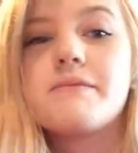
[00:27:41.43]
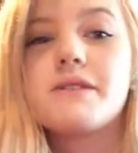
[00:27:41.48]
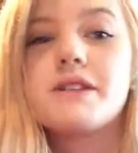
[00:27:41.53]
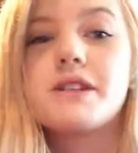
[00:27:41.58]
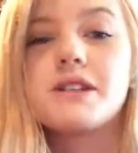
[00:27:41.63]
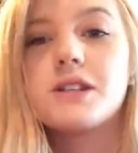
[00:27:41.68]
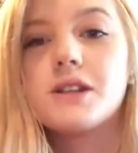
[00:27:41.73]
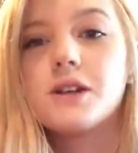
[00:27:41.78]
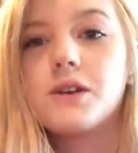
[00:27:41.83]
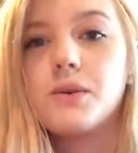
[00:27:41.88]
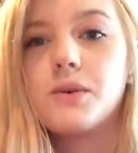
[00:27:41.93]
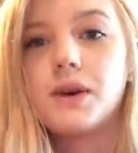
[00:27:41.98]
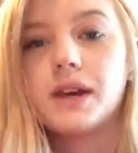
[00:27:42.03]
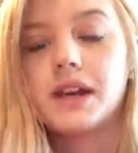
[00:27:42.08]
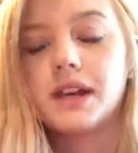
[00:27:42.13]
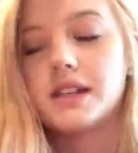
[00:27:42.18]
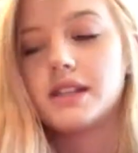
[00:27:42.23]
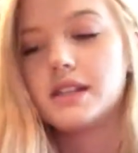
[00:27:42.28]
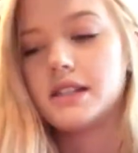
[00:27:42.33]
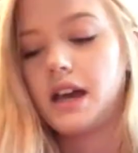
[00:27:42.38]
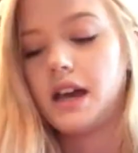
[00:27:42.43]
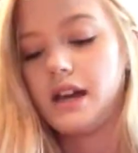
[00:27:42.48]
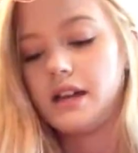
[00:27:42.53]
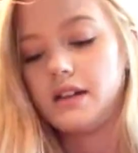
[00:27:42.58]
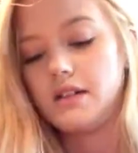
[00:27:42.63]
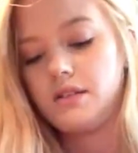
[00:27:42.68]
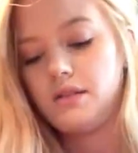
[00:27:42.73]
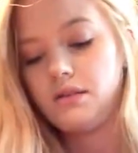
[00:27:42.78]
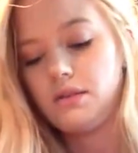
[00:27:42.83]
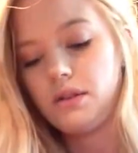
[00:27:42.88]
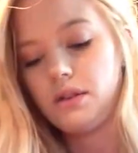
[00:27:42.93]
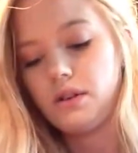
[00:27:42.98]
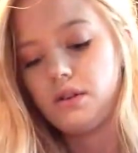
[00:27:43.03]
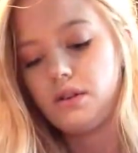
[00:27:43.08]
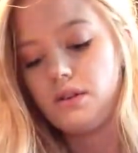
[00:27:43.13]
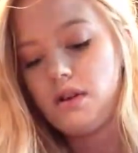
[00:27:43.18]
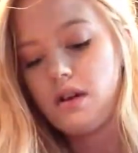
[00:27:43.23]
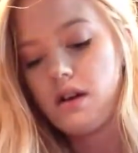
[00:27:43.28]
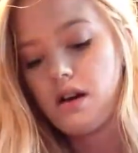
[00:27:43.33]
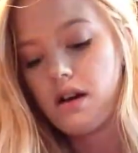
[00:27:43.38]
Just a quick side note though,